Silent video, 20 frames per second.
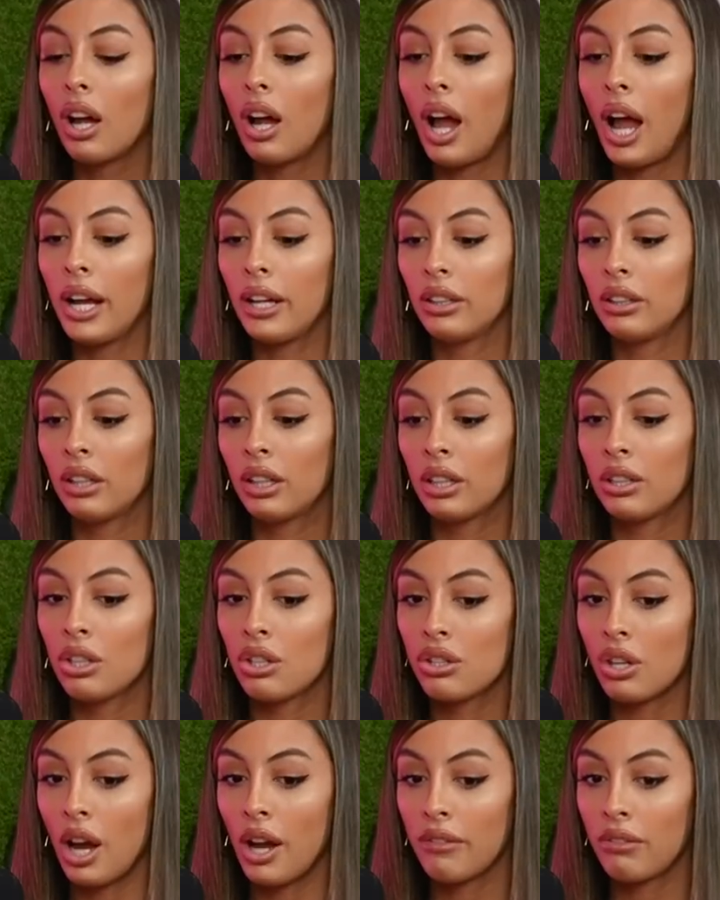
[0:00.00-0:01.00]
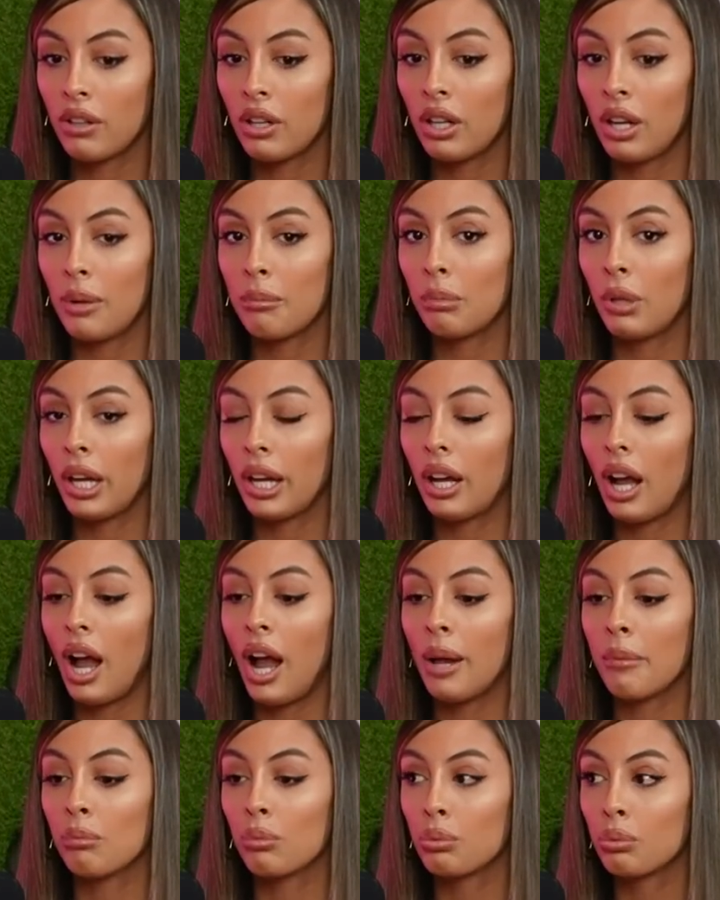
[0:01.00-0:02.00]
I look at the driver and I'm like,
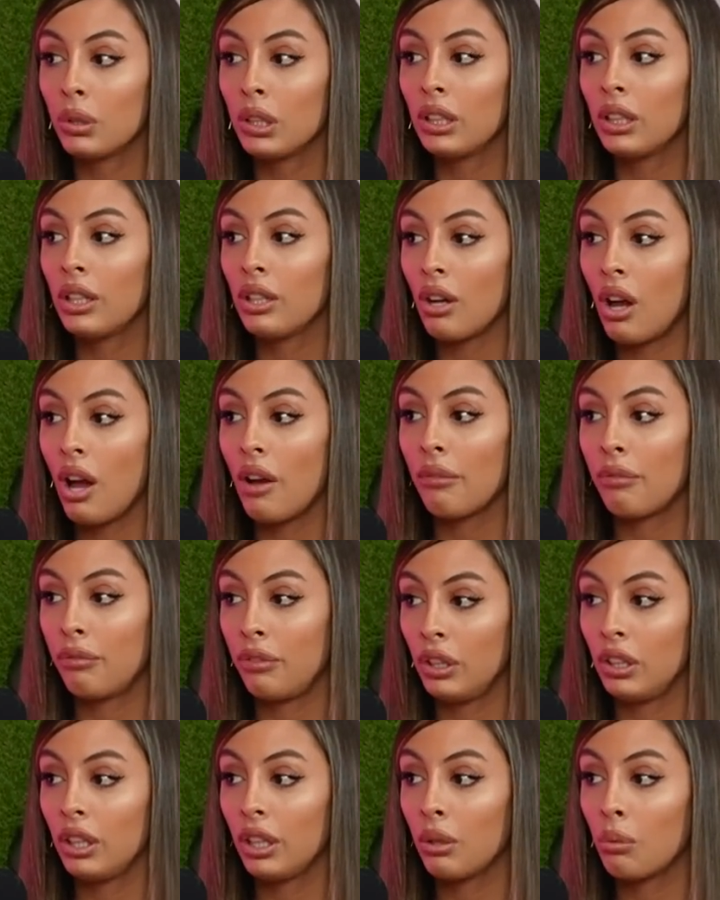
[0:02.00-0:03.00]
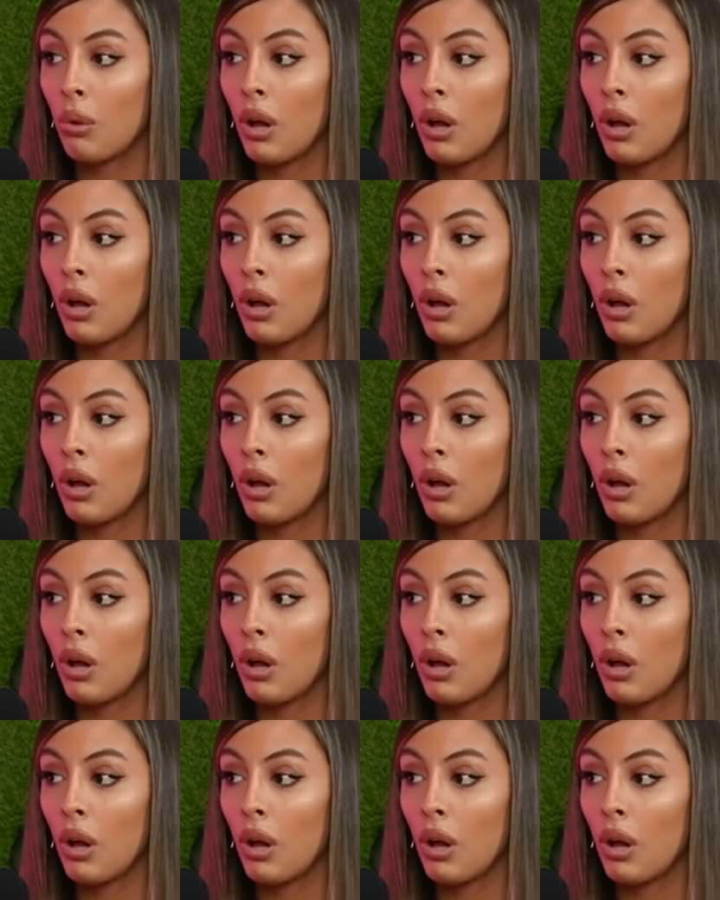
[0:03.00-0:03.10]
I'm really not feeling